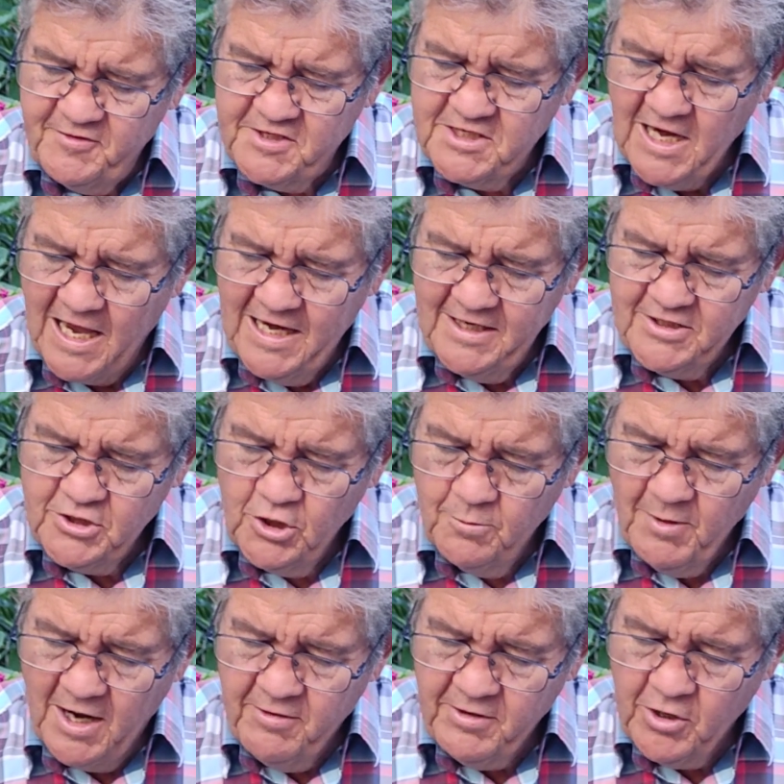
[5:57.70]
of Silas,
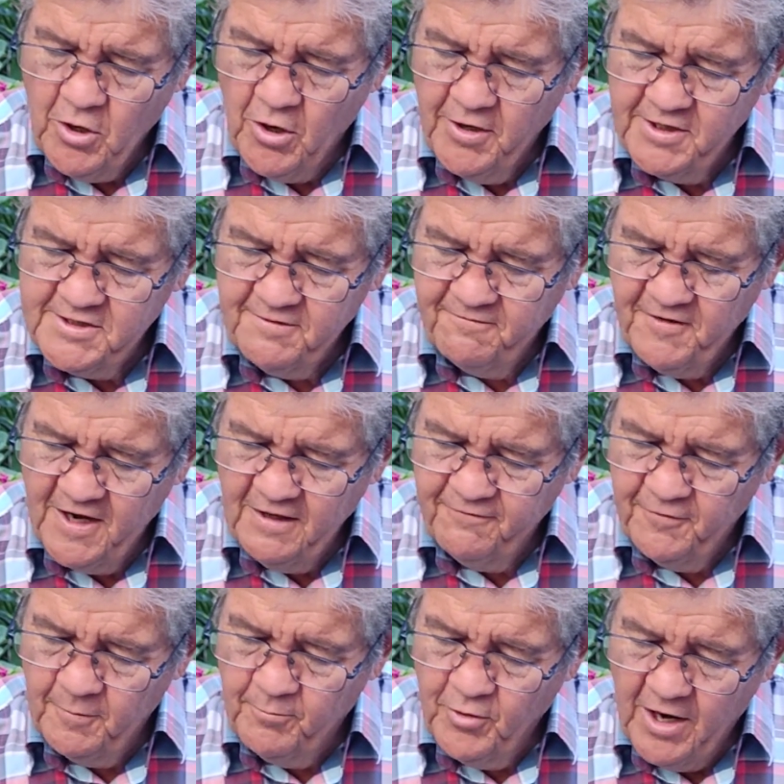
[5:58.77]
whom I regard as a
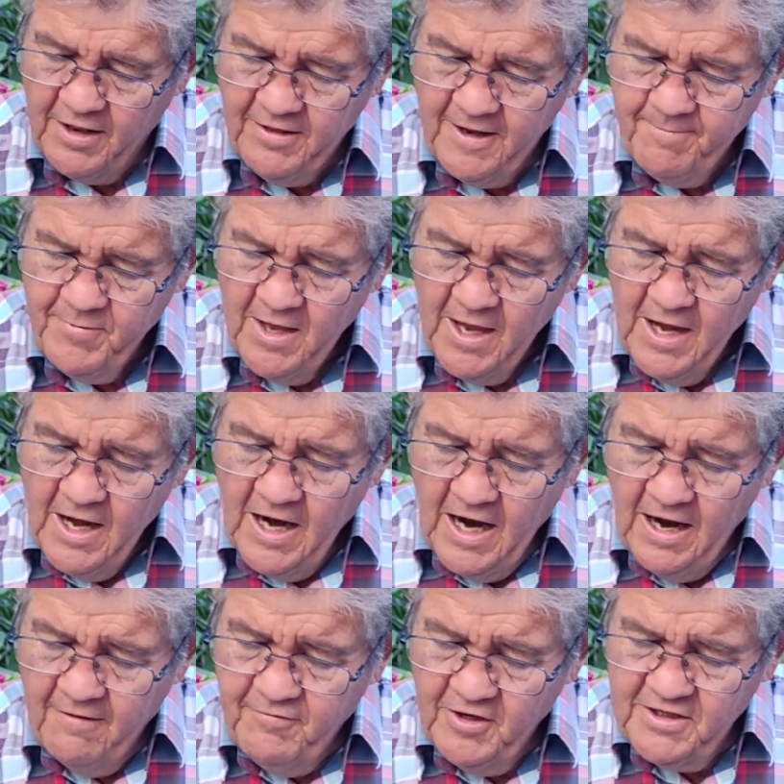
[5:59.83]
faithful brother,
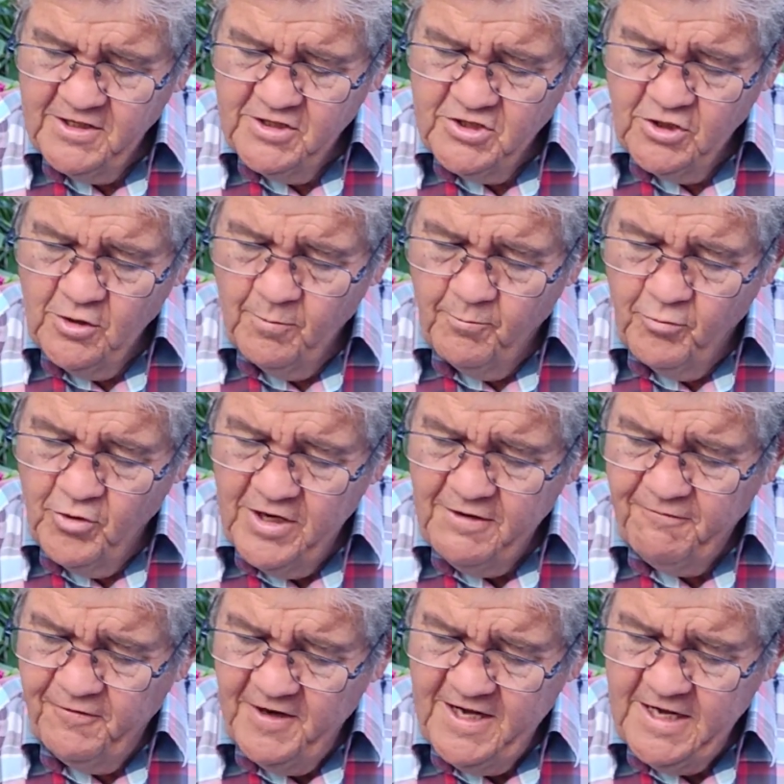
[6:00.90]
I've written to you
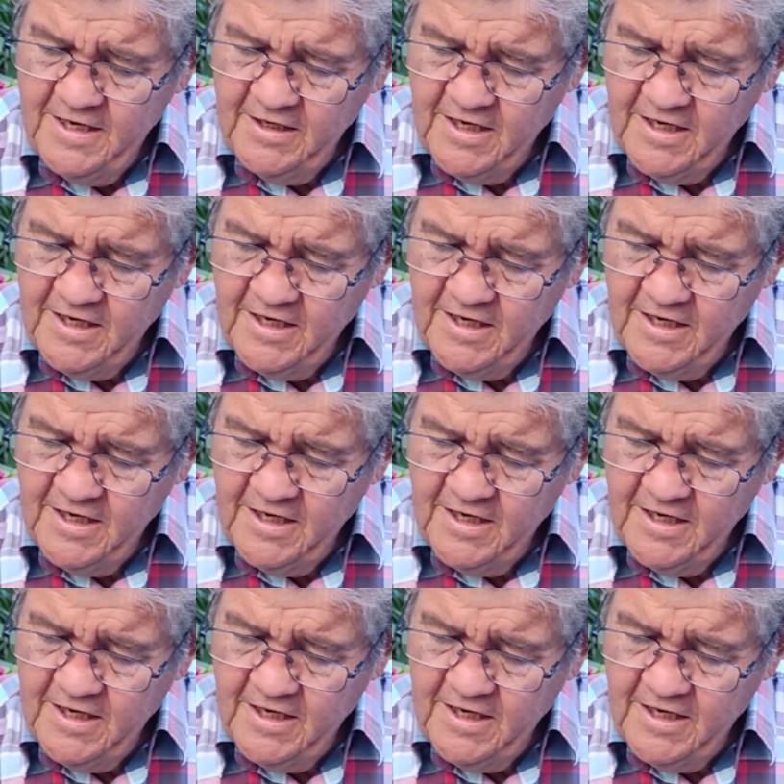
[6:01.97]
briefly,